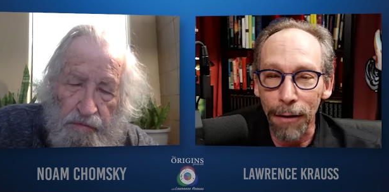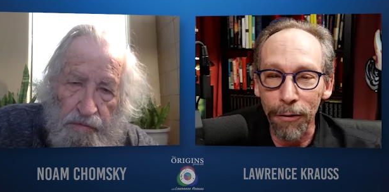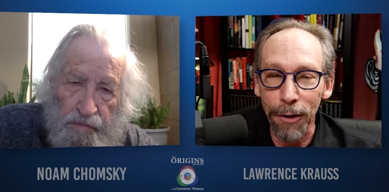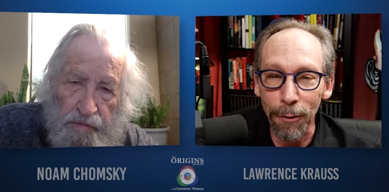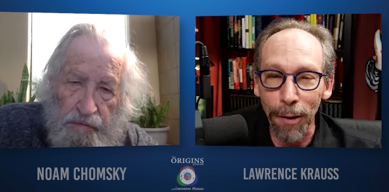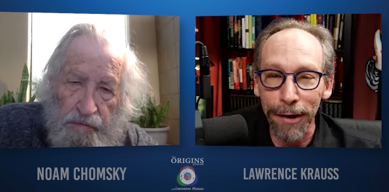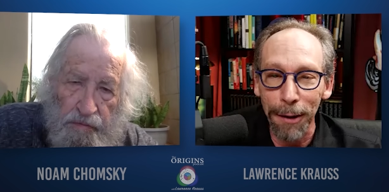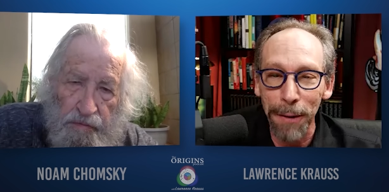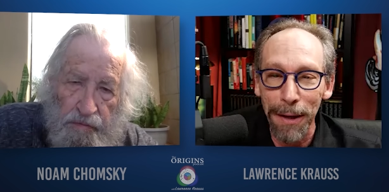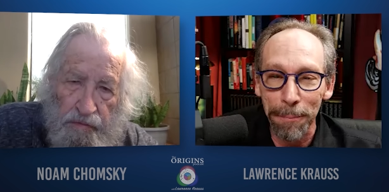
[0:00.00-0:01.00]
Speaker 1: the Iranian
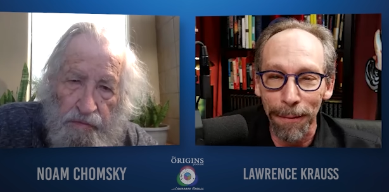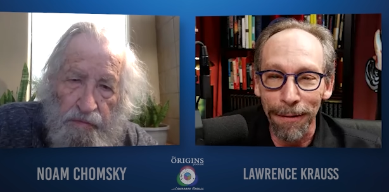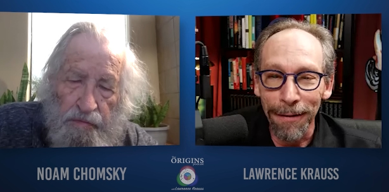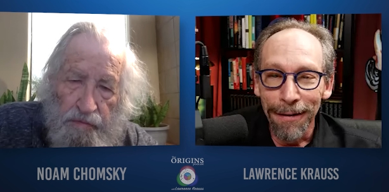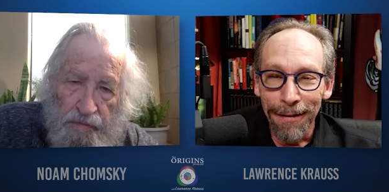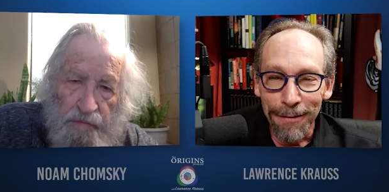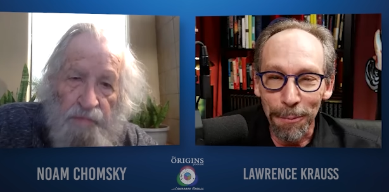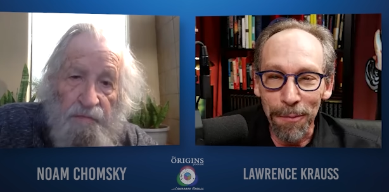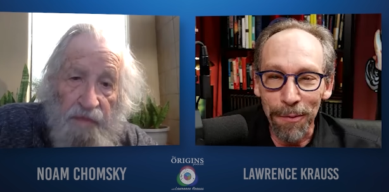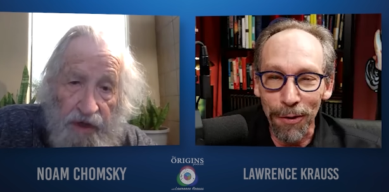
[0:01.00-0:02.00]
people to
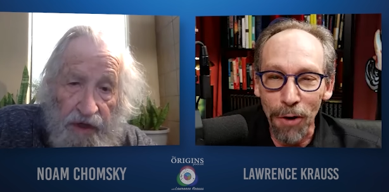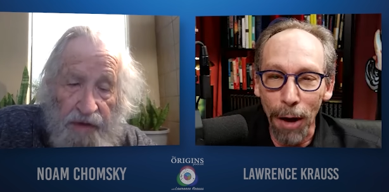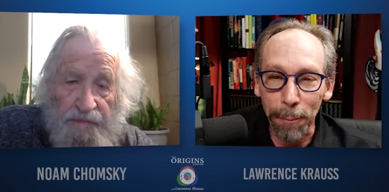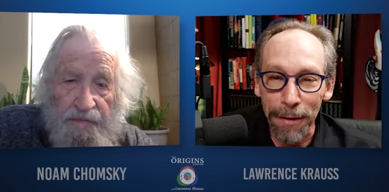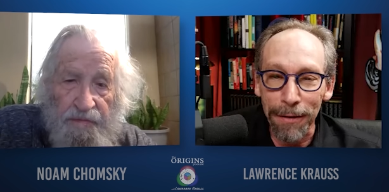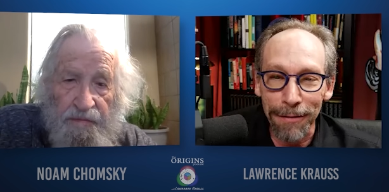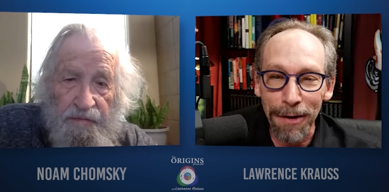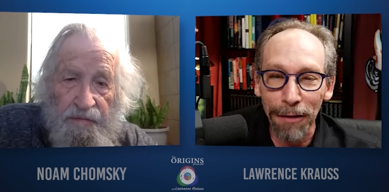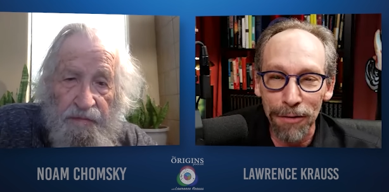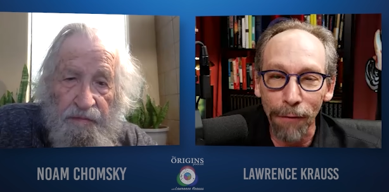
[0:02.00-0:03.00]
to not be to
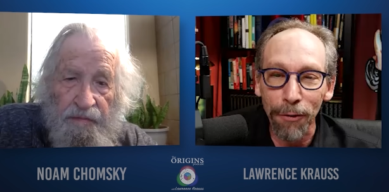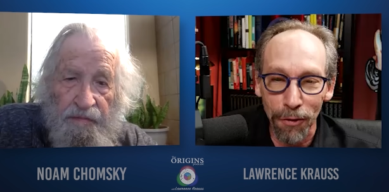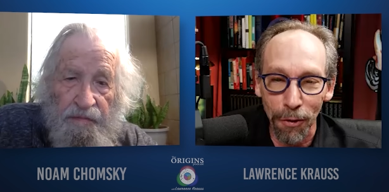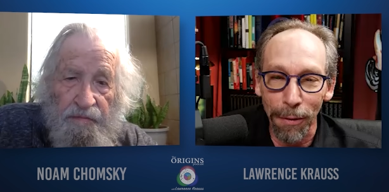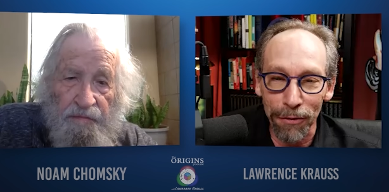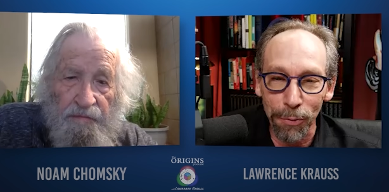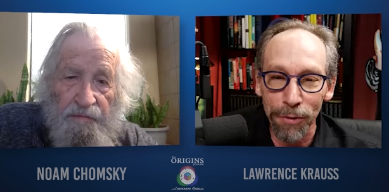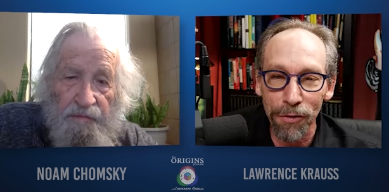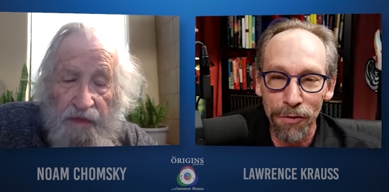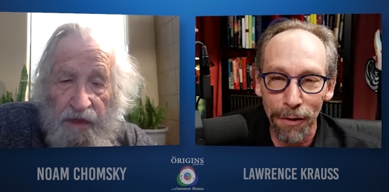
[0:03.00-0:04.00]
not suffer so much, which
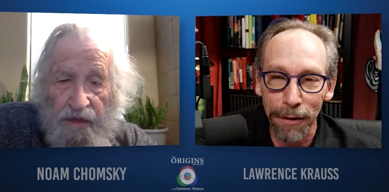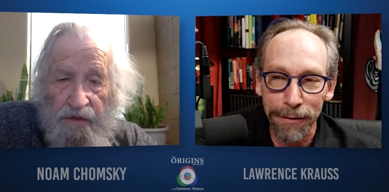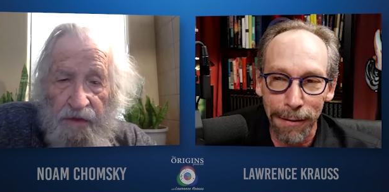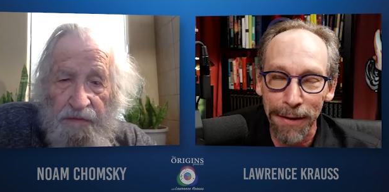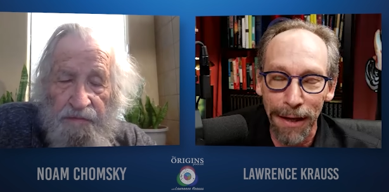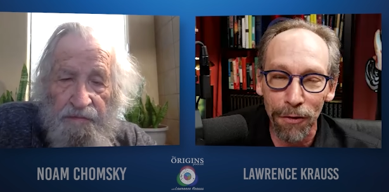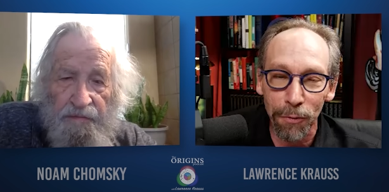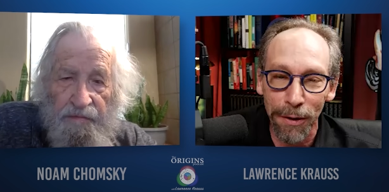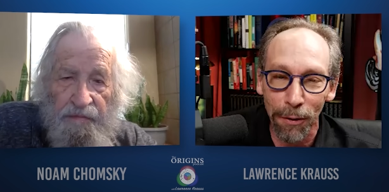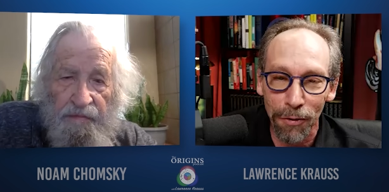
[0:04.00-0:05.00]
is something else
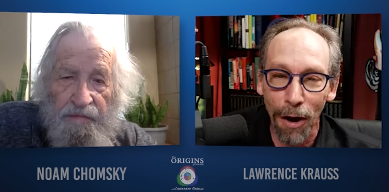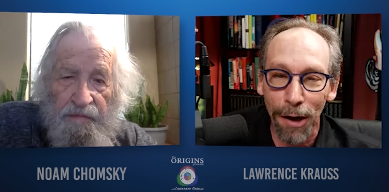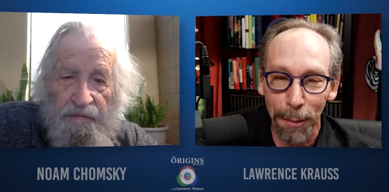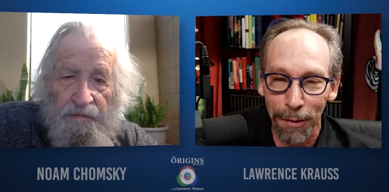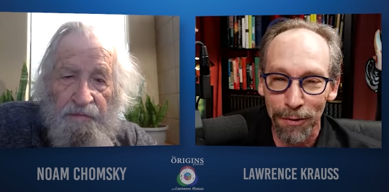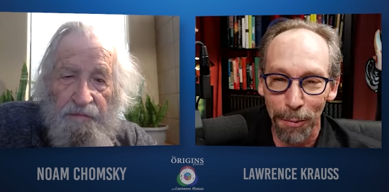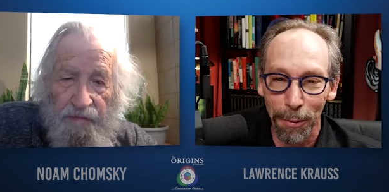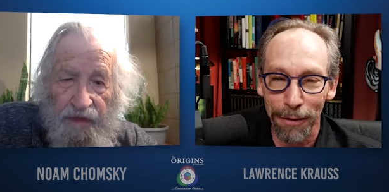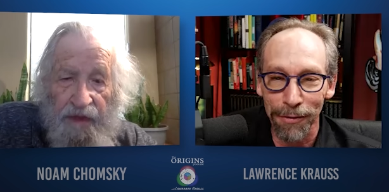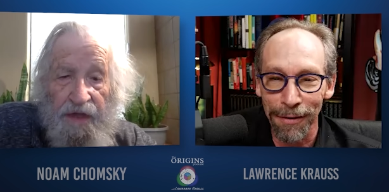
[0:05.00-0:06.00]
we don't talk about so
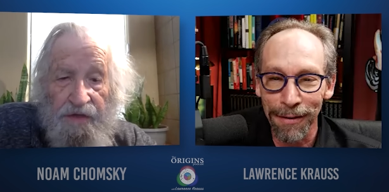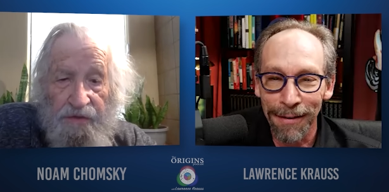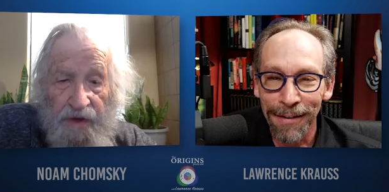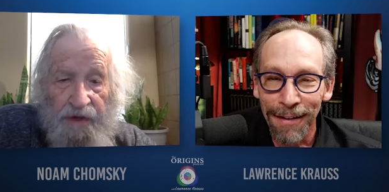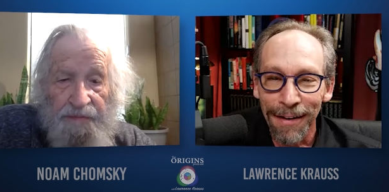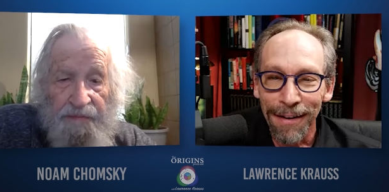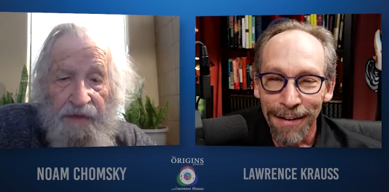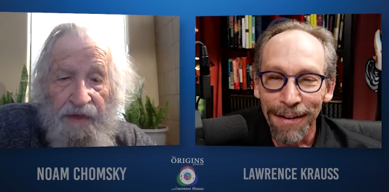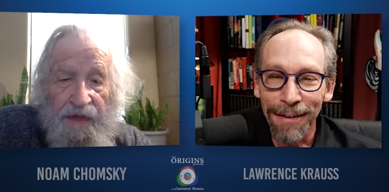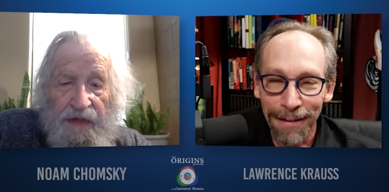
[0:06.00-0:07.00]
much.
Speaker 2: That's right.
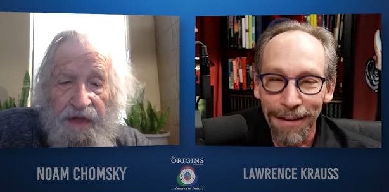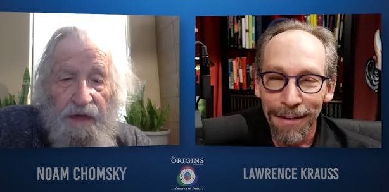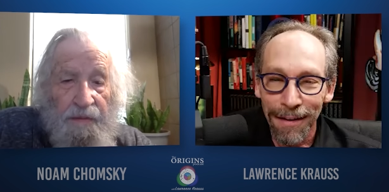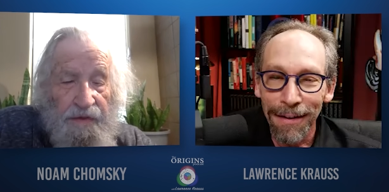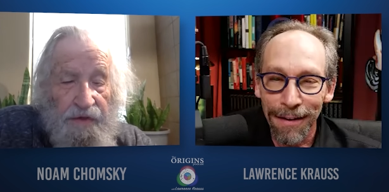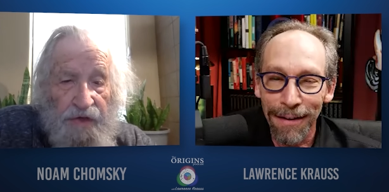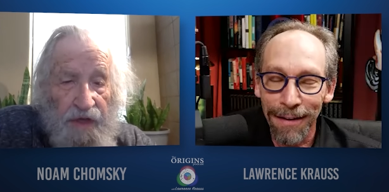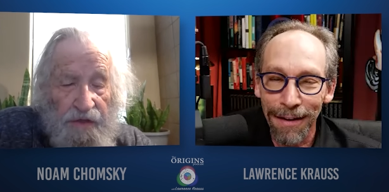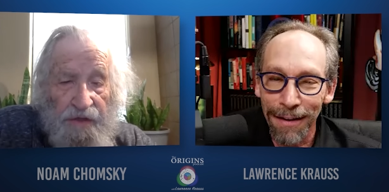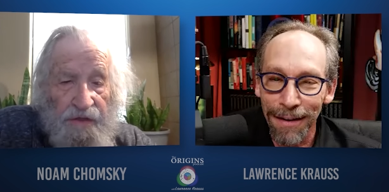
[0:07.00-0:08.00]
I mean, the
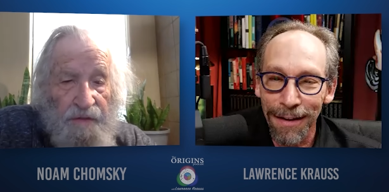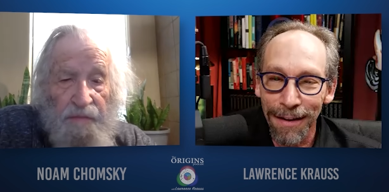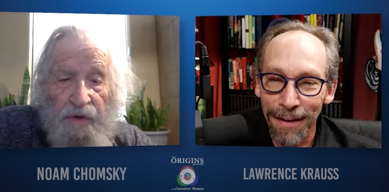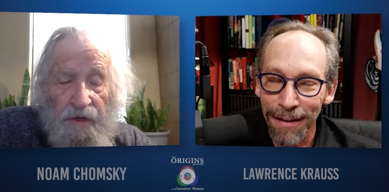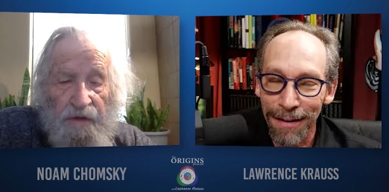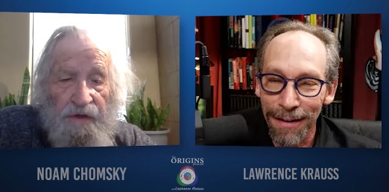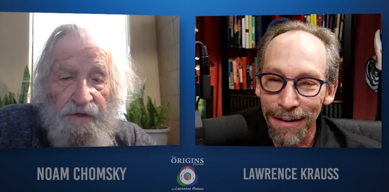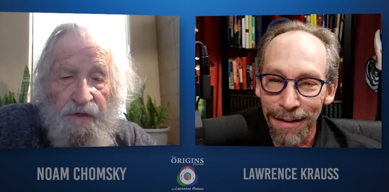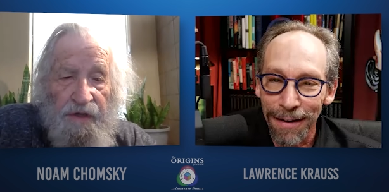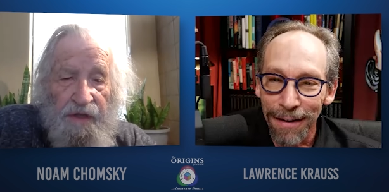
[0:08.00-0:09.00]
sanctions are
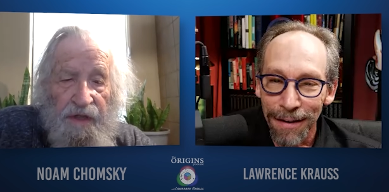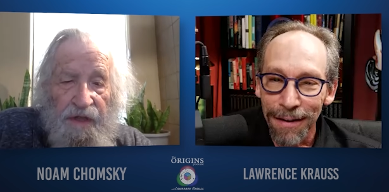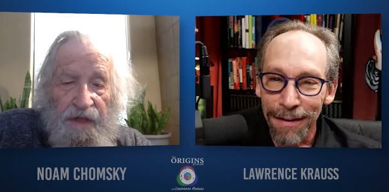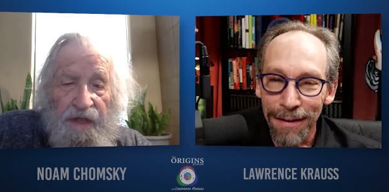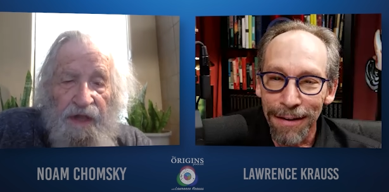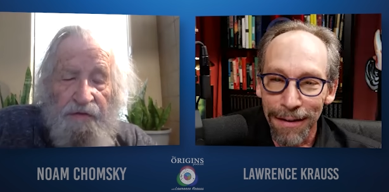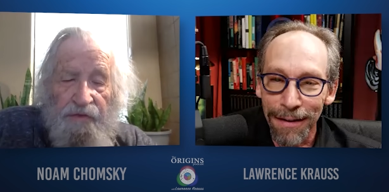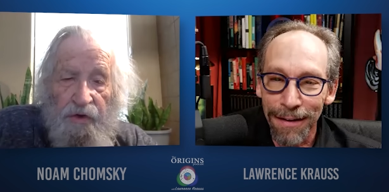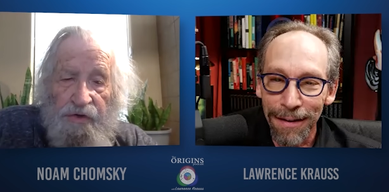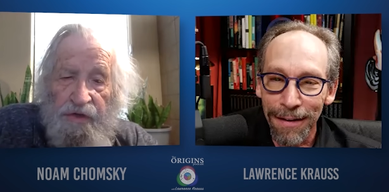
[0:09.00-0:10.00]
murders, and
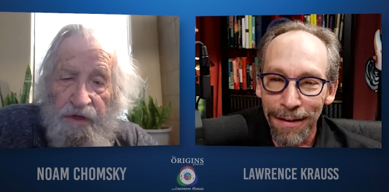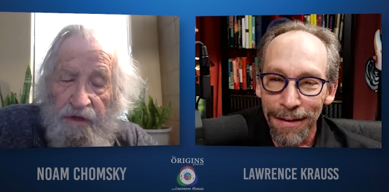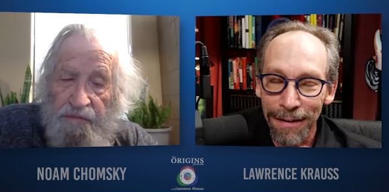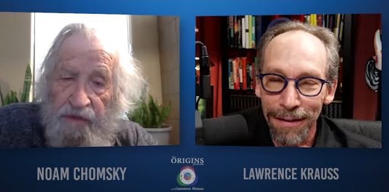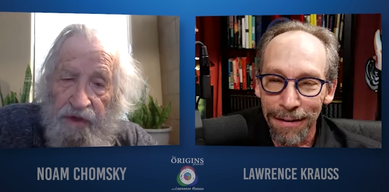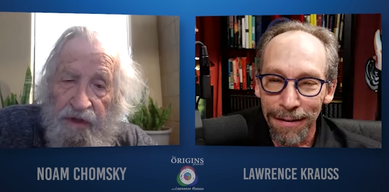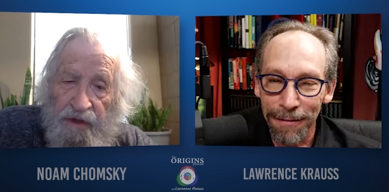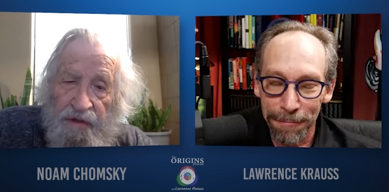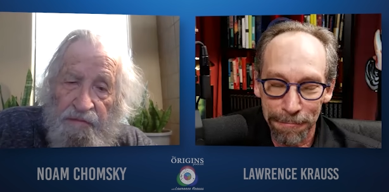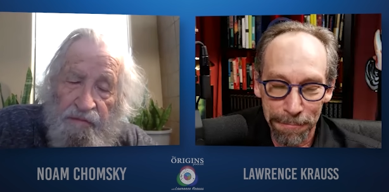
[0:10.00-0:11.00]
of course they're
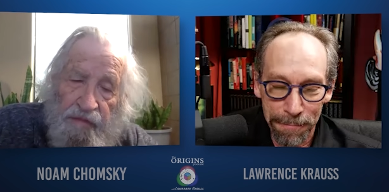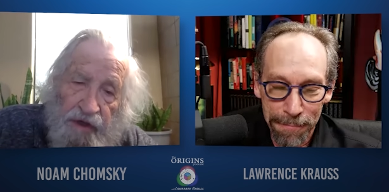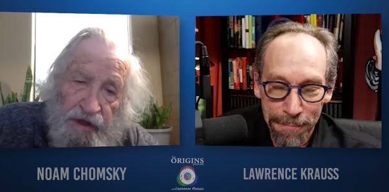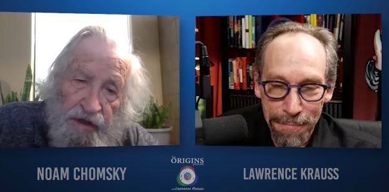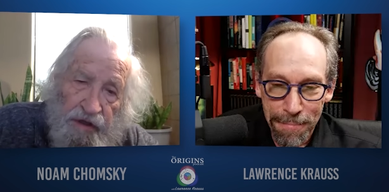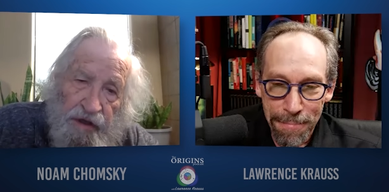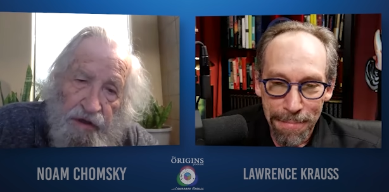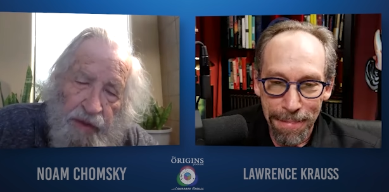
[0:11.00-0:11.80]
you know they're